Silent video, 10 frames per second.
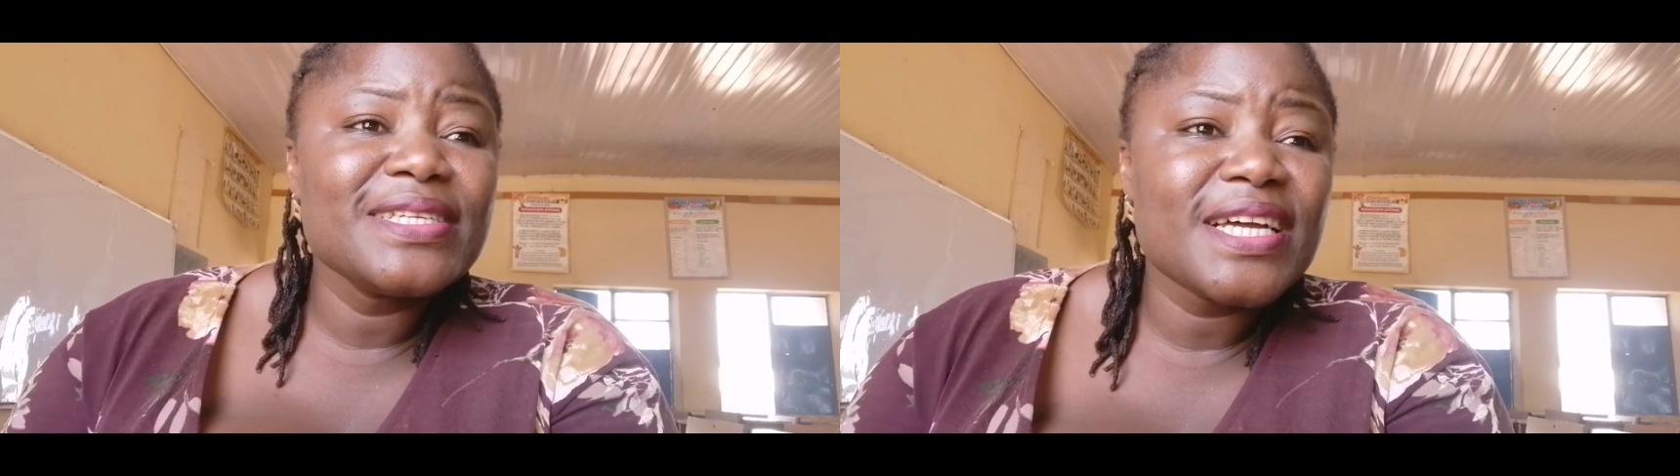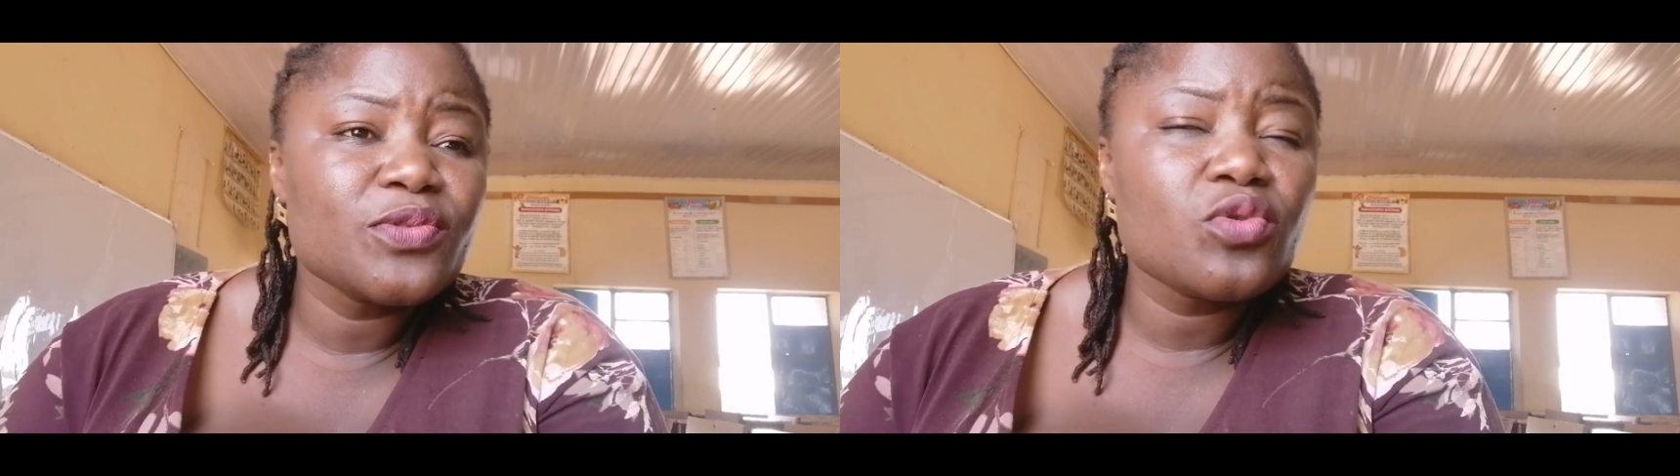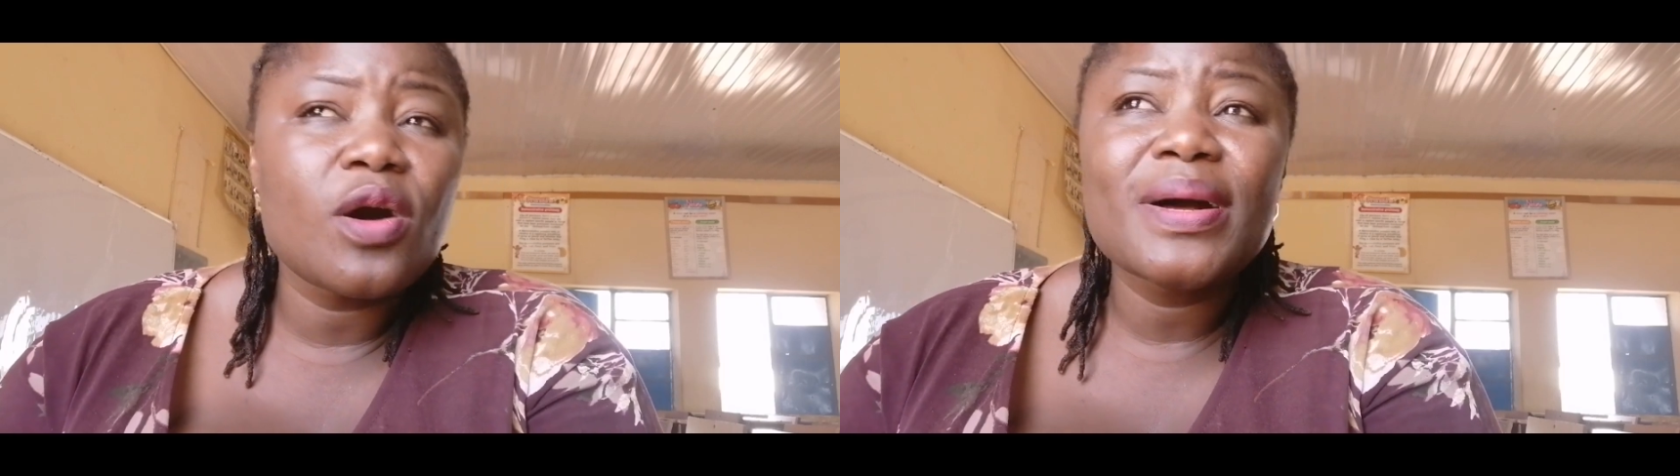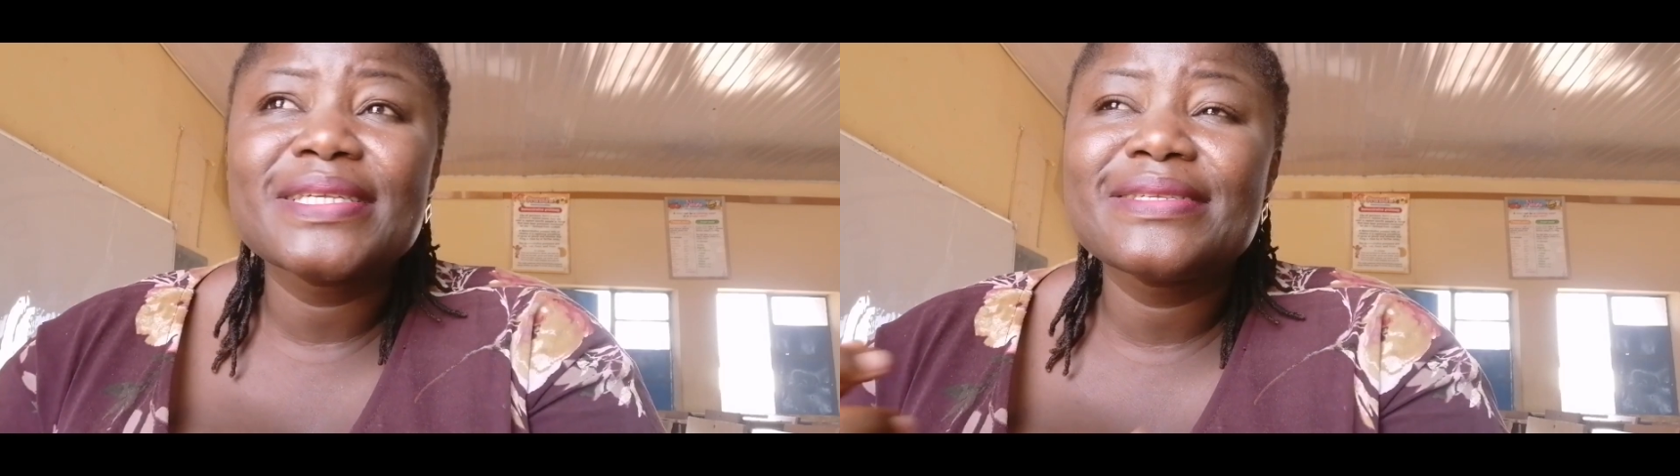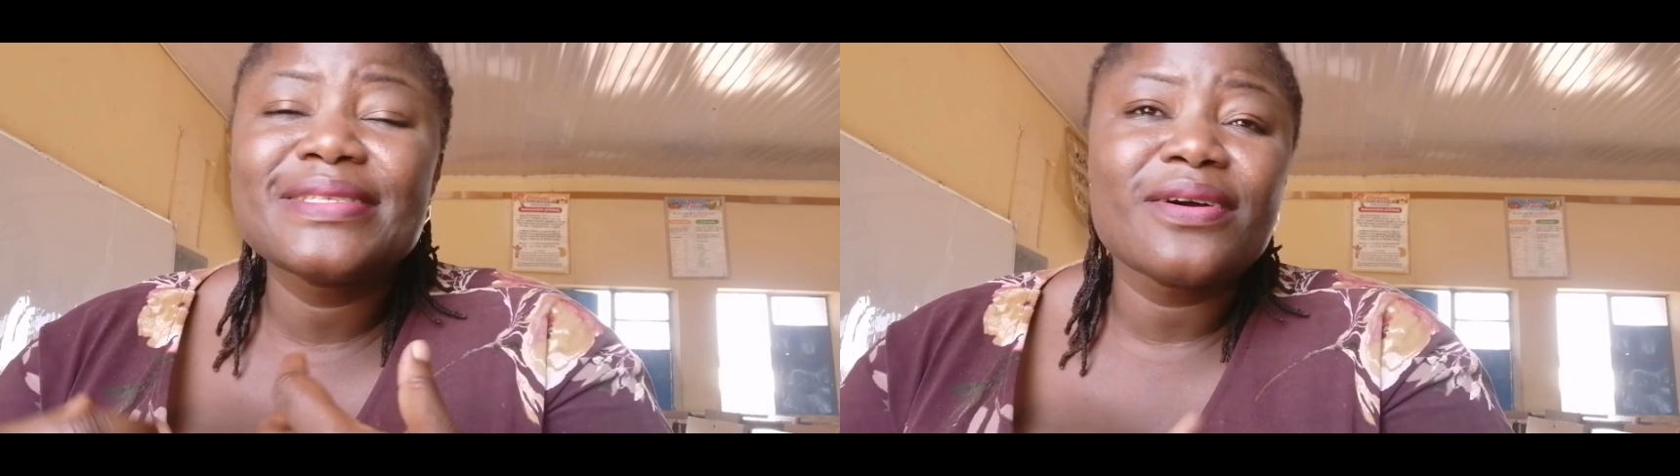leaders will come
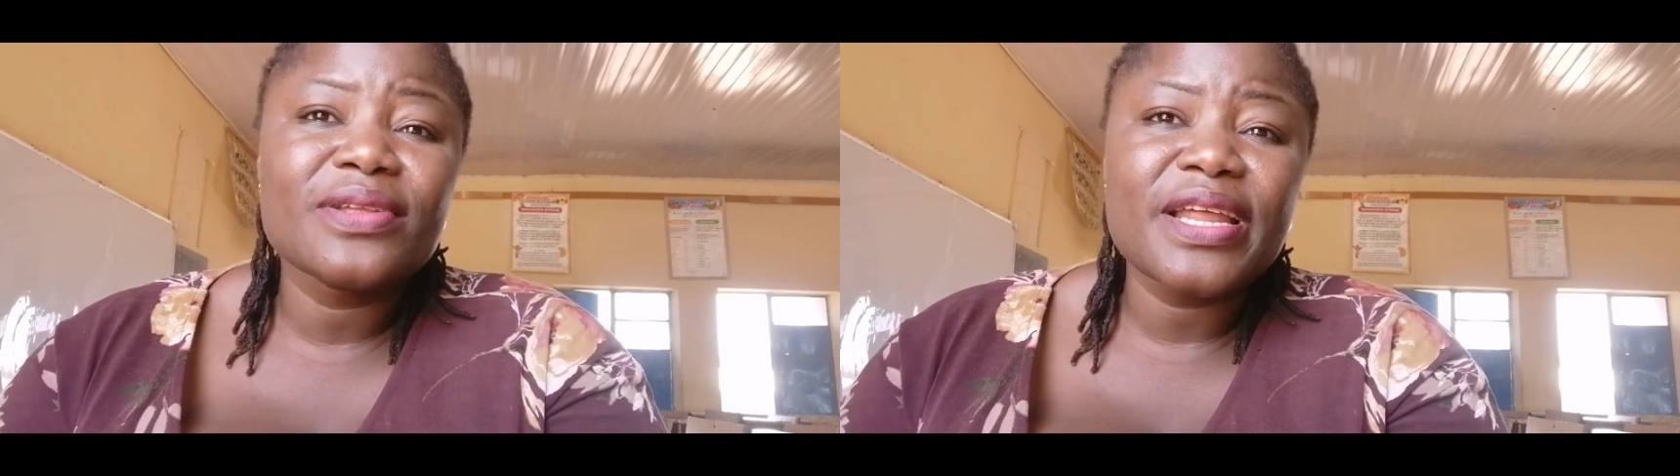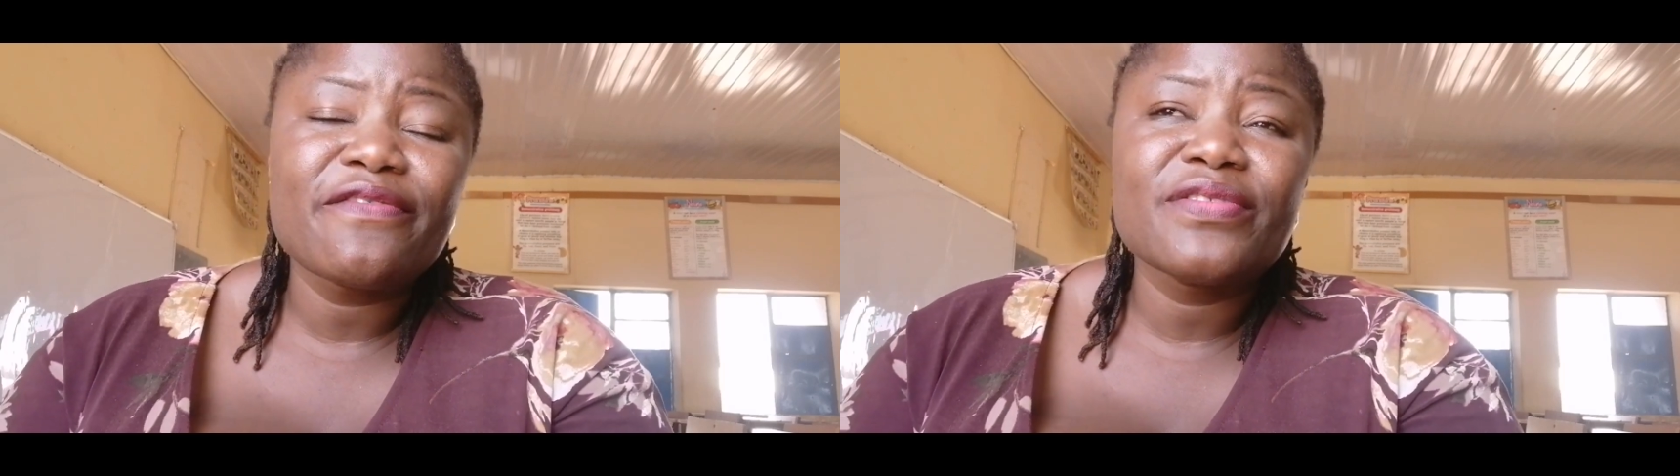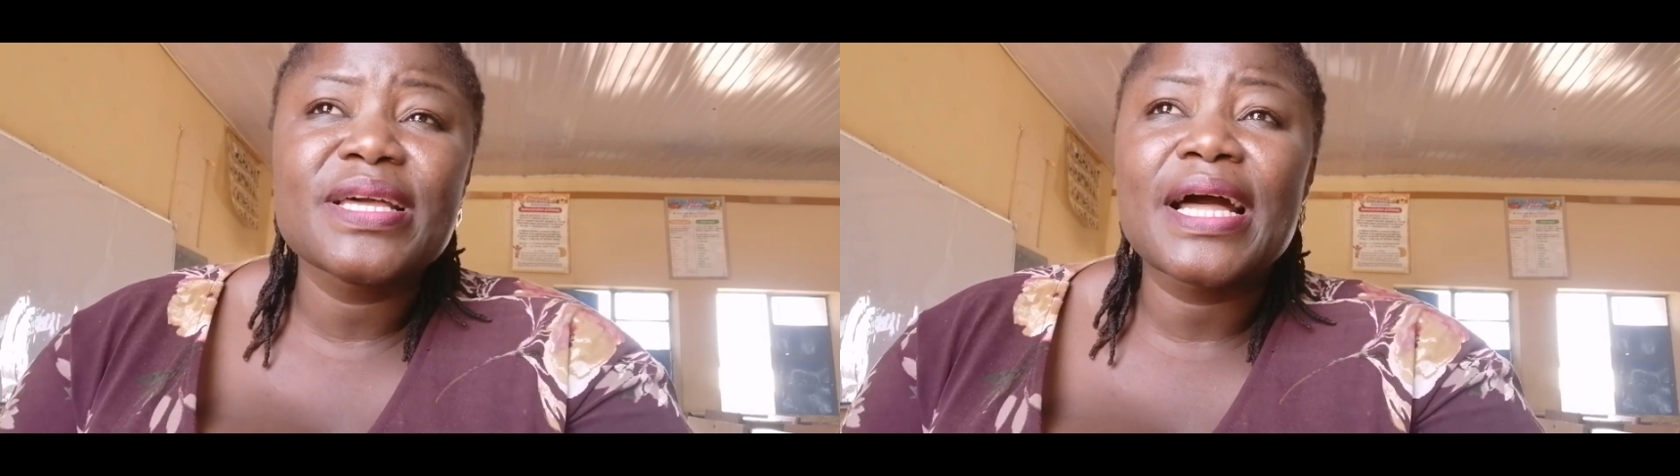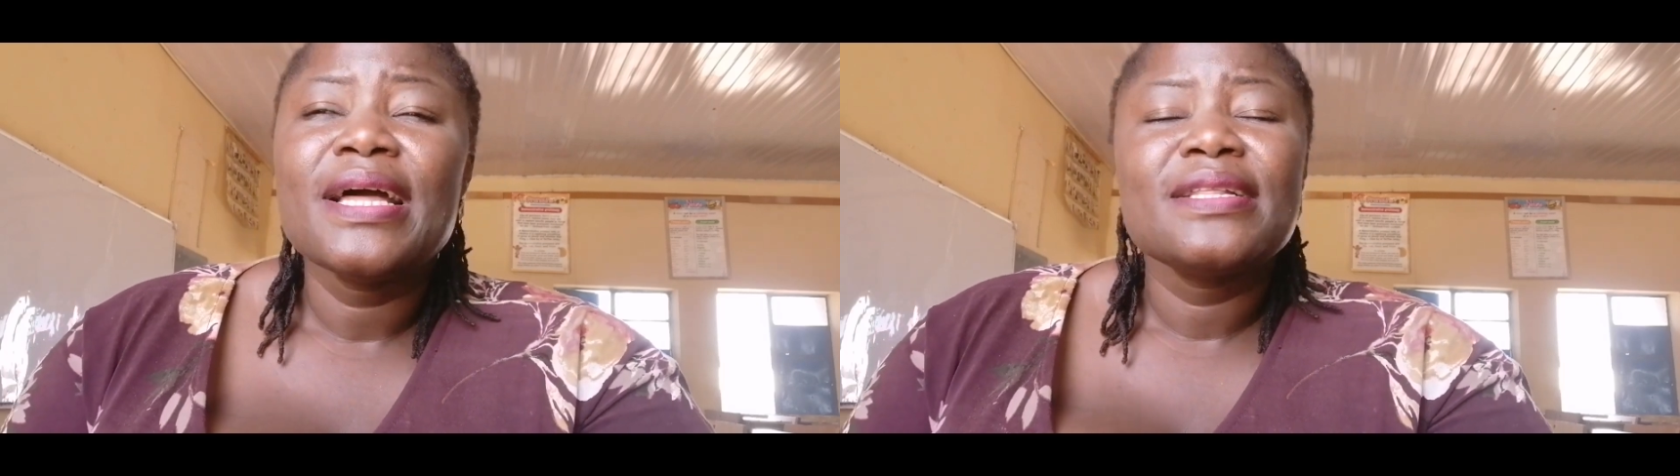and sit down in Africa,